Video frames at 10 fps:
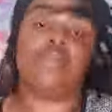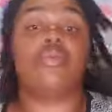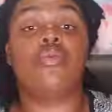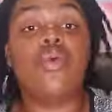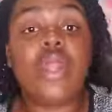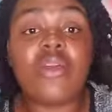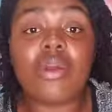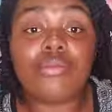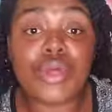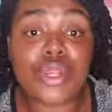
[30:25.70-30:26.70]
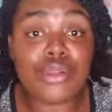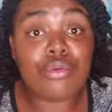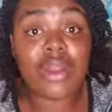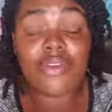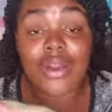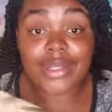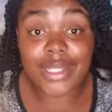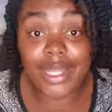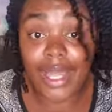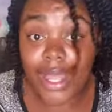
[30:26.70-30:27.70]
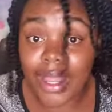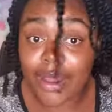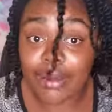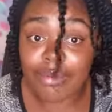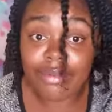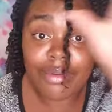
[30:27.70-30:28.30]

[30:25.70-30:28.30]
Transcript: whatever I'm gonna do, whatever hairstyle I have.